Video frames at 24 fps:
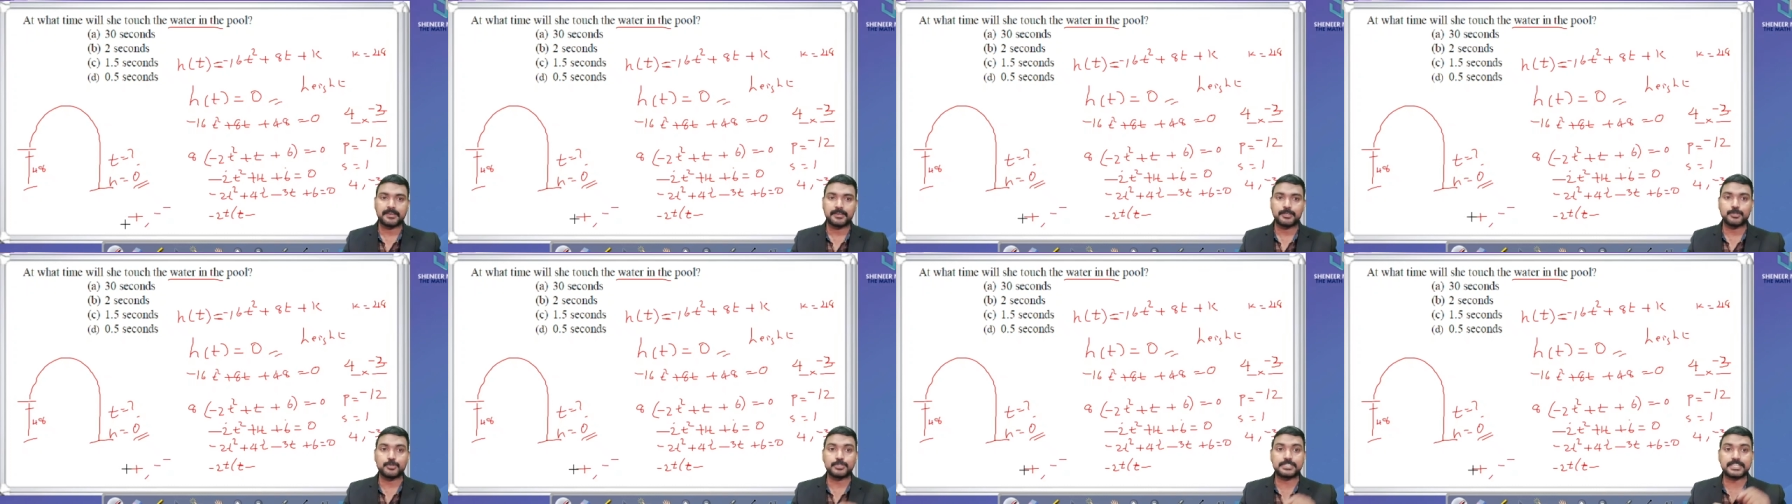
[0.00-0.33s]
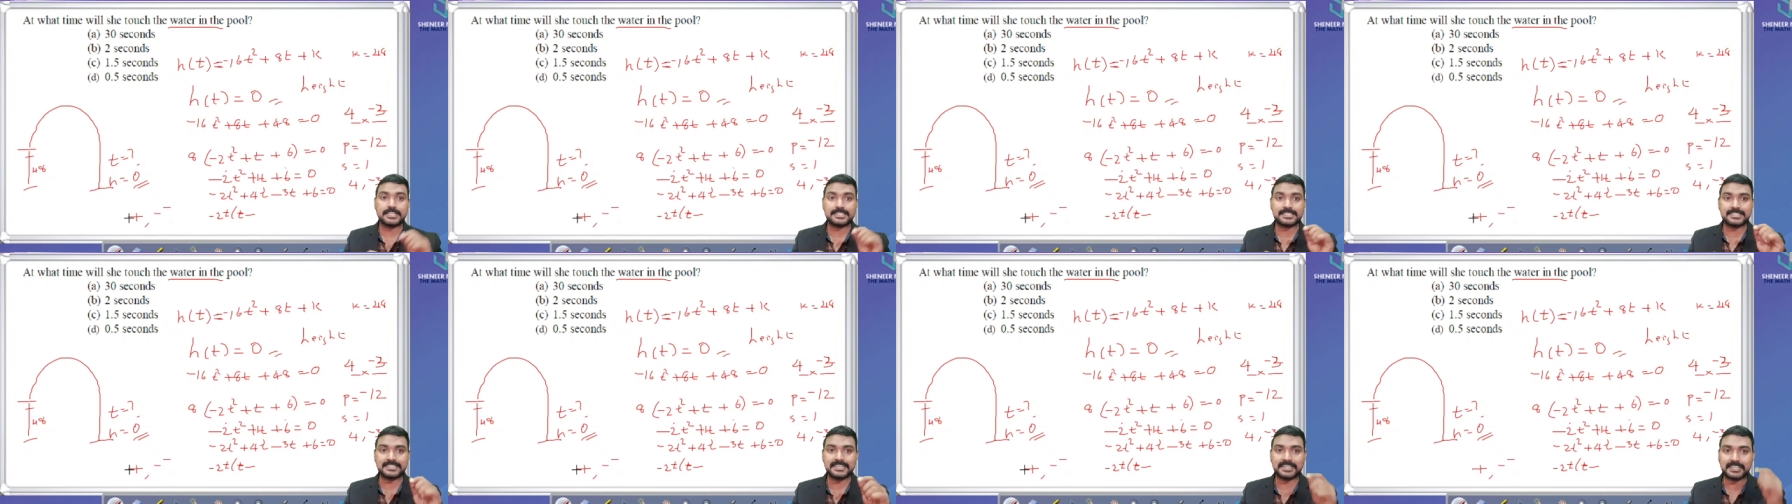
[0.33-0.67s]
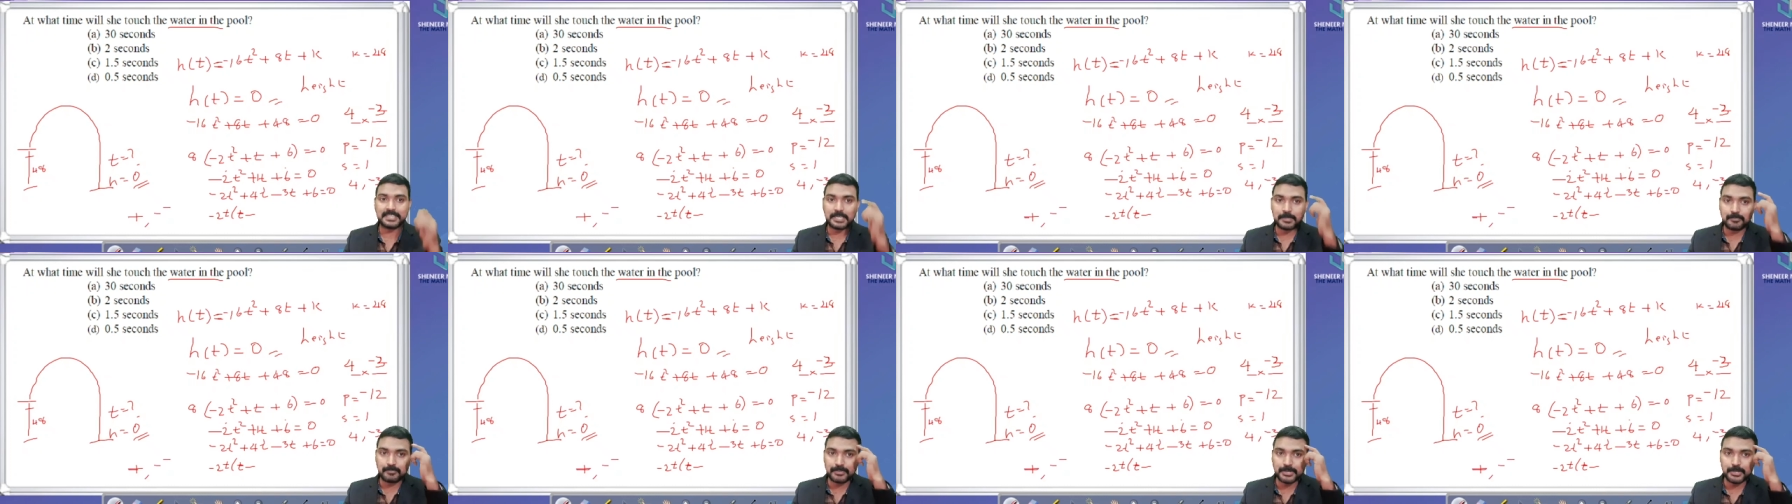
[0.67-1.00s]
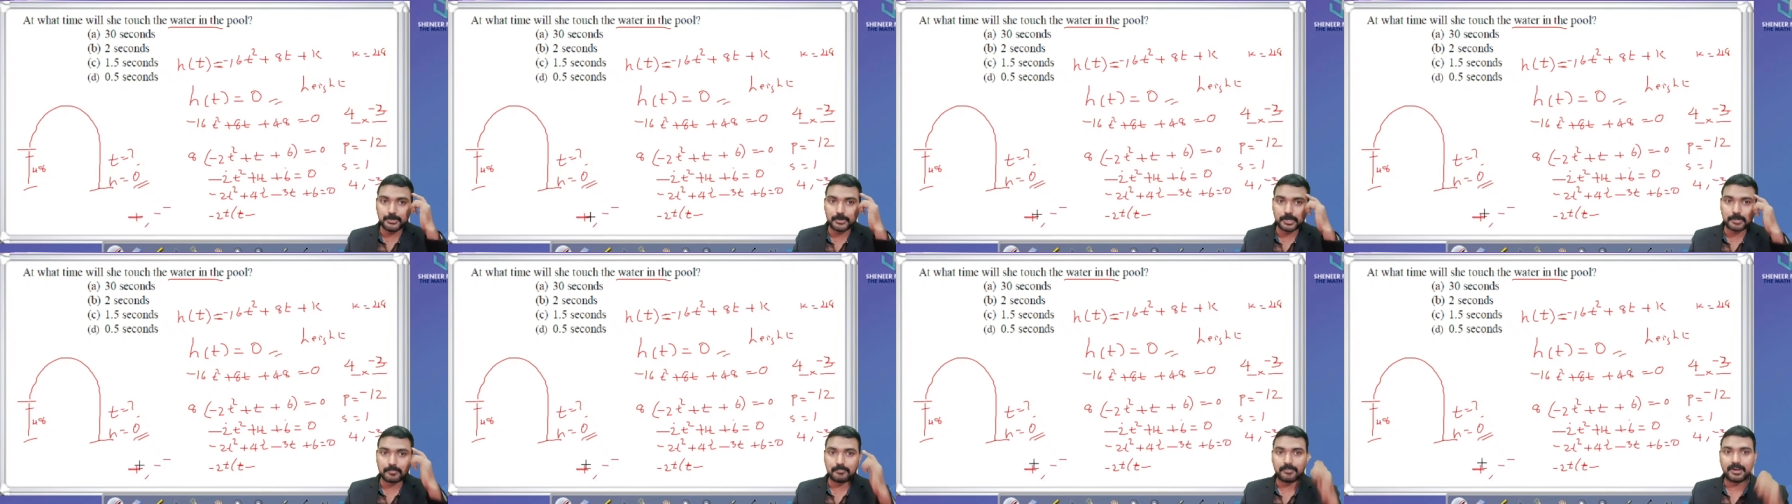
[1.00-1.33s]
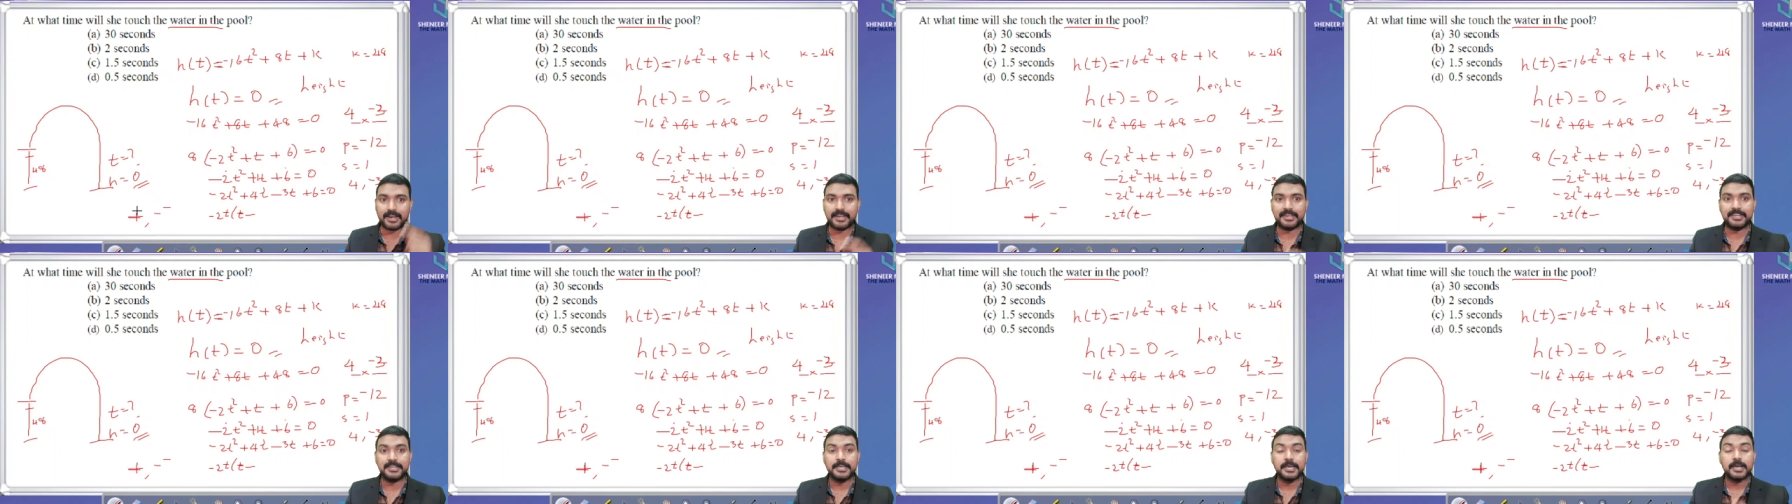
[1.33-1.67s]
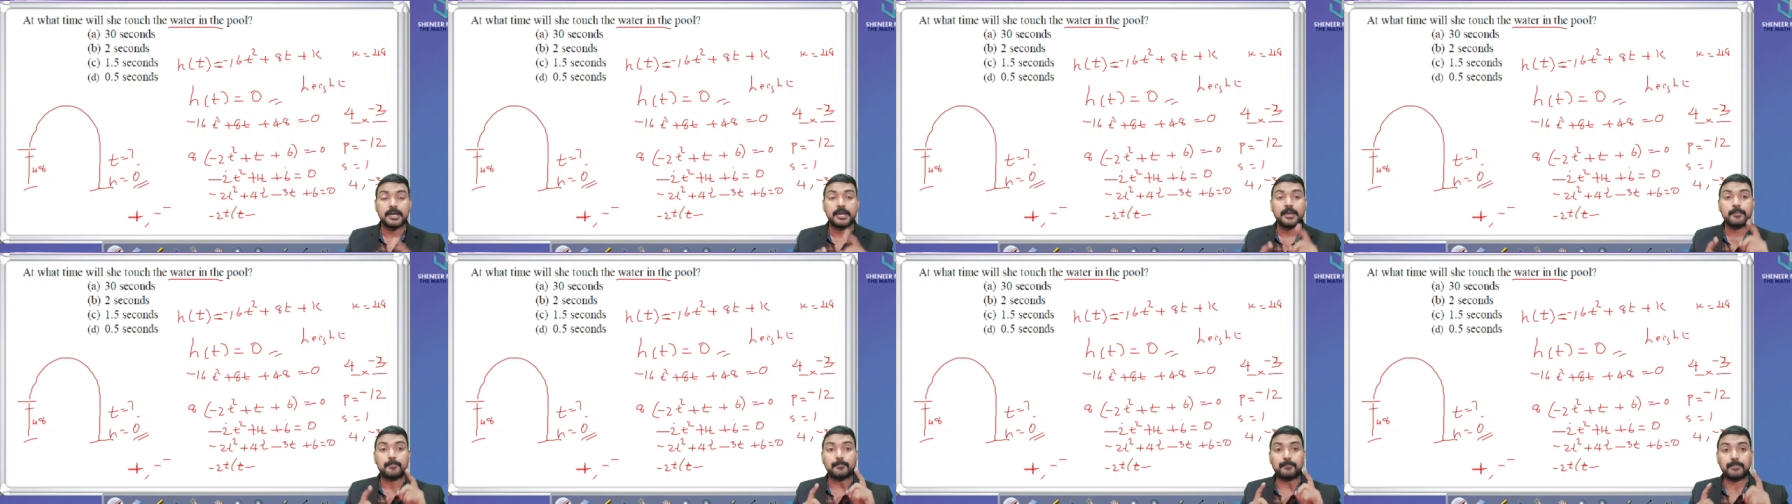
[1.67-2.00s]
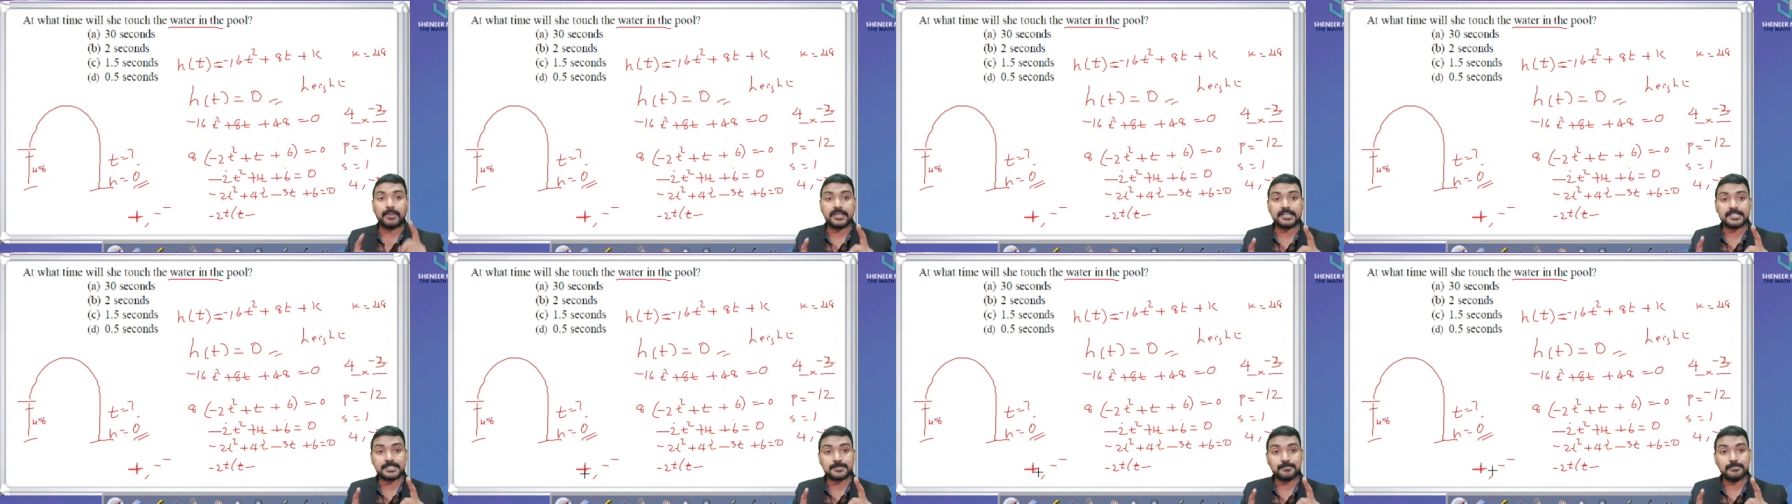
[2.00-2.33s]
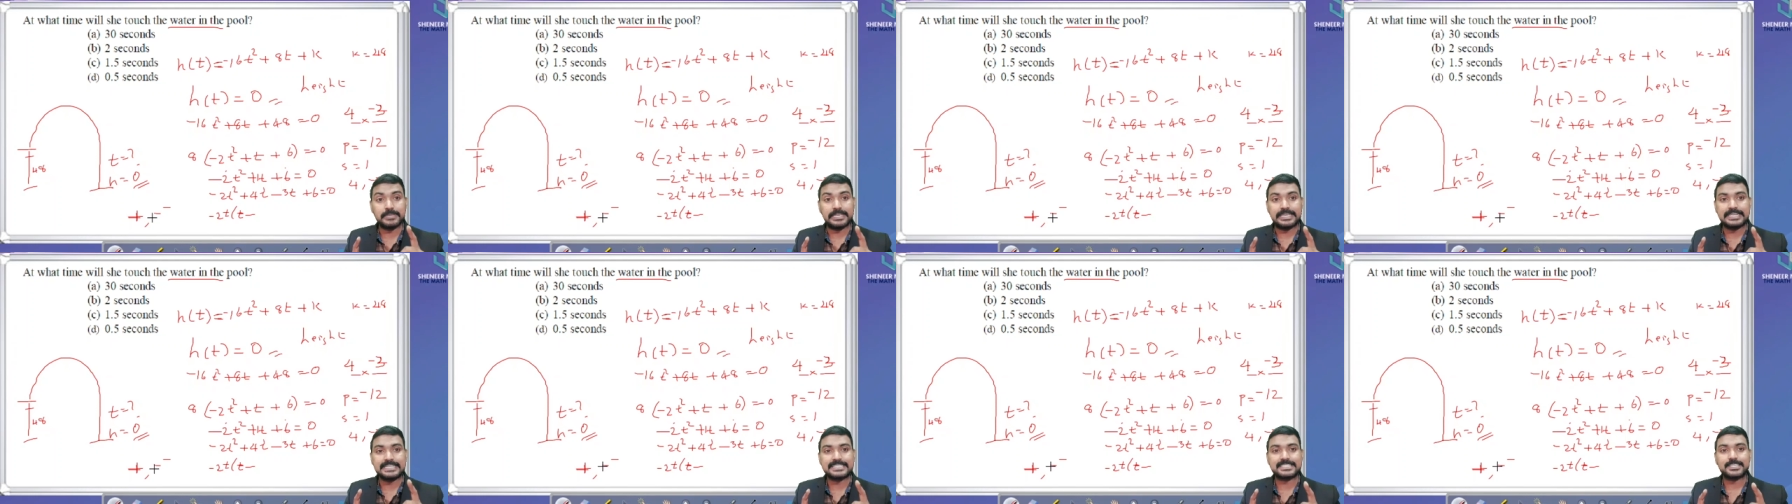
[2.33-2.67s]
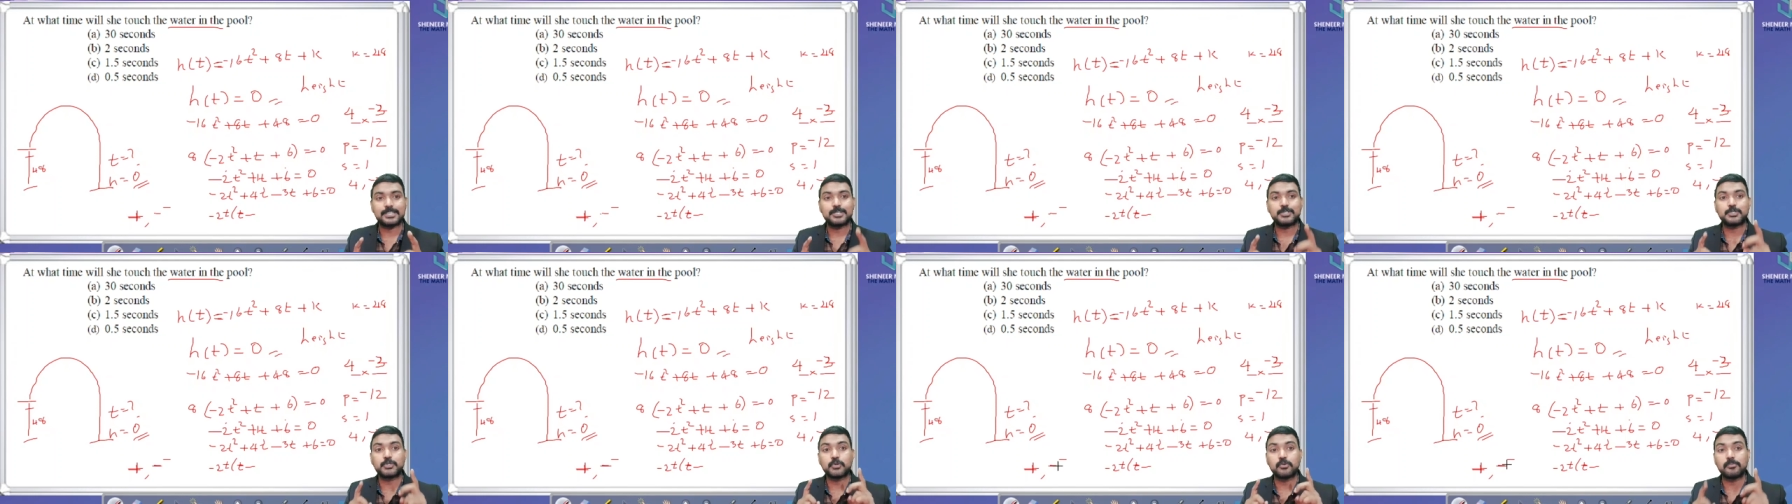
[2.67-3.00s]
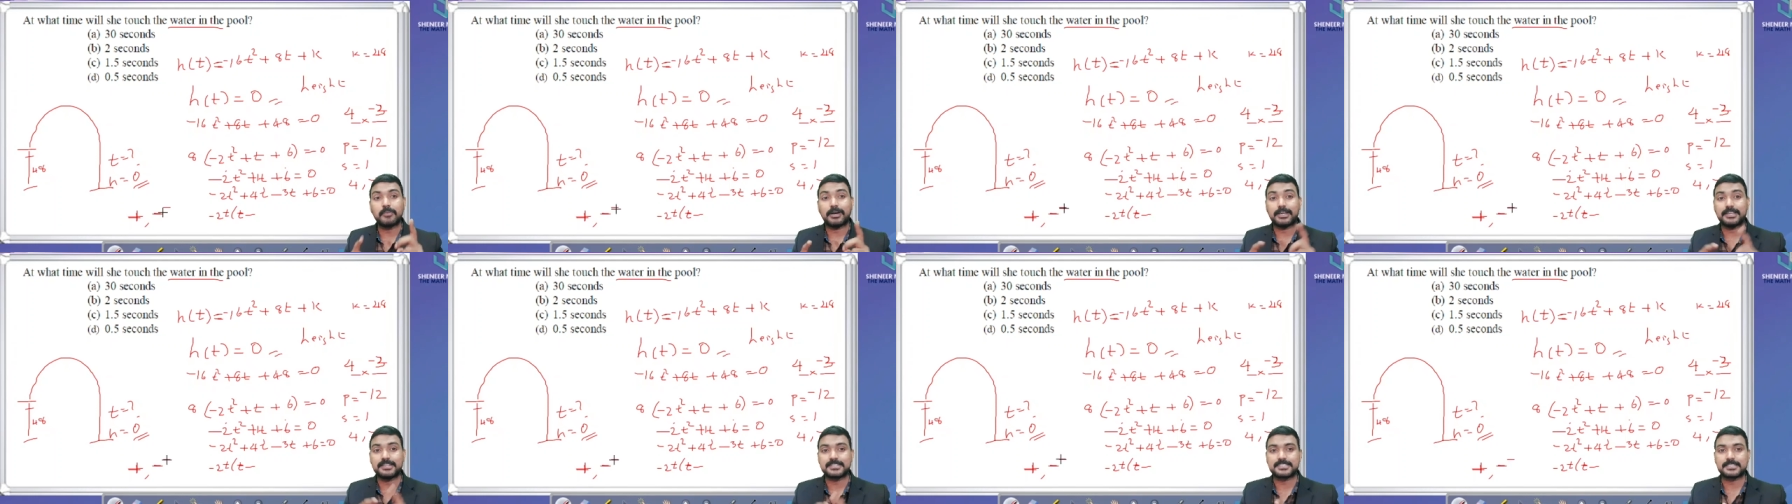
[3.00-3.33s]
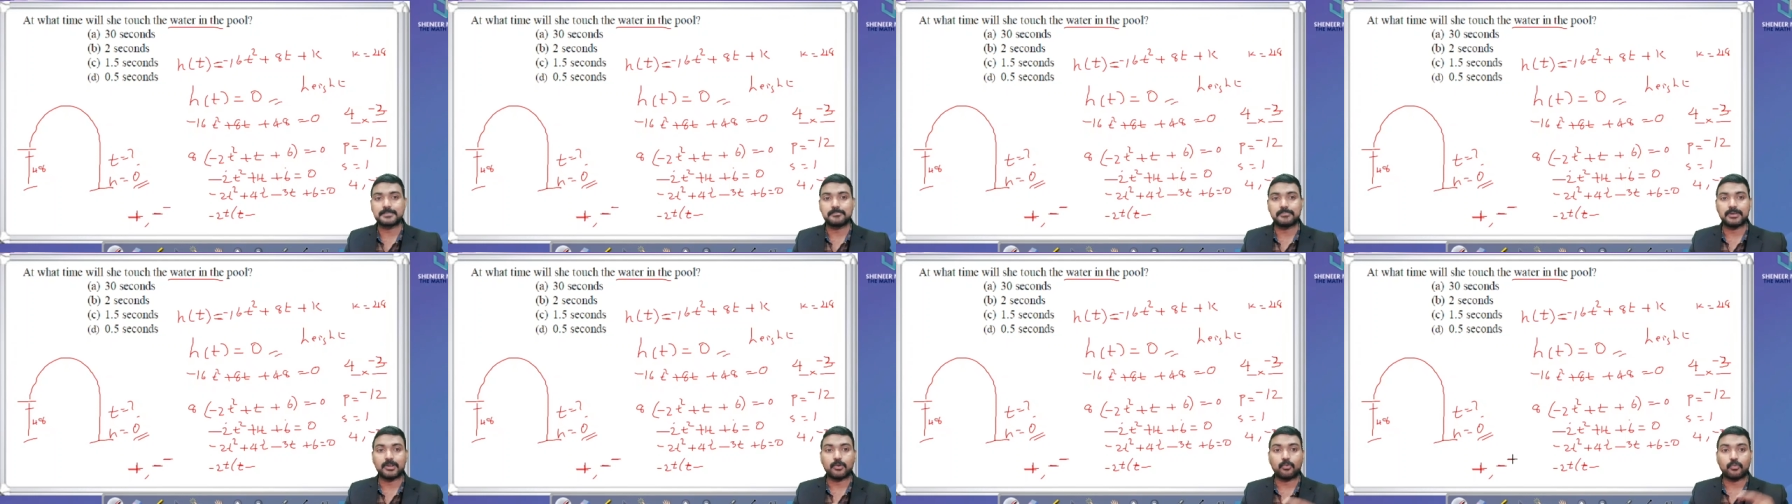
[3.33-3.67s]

You just keep in your mind, plus means two minus symbol.